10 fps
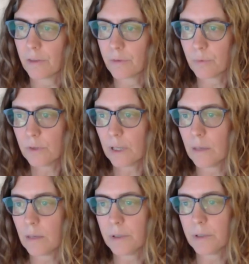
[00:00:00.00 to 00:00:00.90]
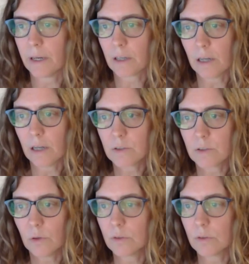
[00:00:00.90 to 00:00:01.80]
through the API
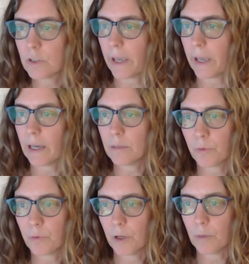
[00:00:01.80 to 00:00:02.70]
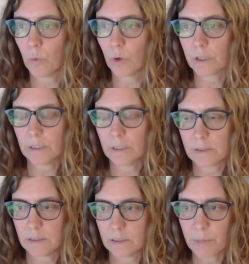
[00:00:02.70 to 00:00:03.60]
console to add a BibFrame work
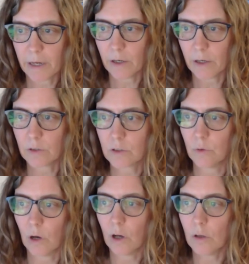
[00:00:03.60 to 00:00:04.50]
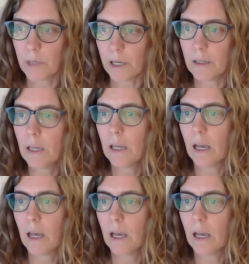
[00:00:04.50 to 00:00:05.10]
instance pair to Alma,